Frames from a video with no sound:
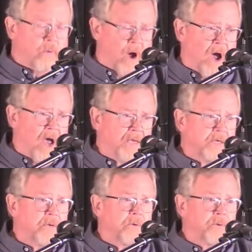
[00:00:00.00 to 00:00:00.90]
why
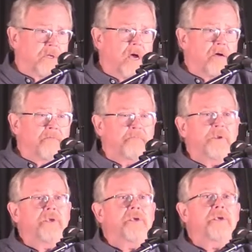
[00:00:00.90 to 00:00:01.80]
you love
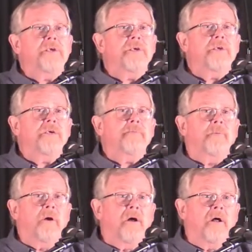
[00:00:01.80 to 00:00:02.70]

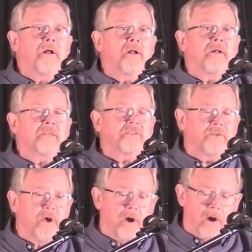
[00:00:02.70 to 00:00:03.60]
people
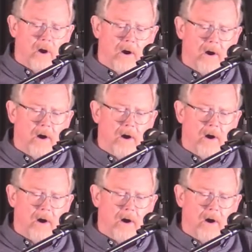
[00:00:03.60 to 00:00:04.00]
so.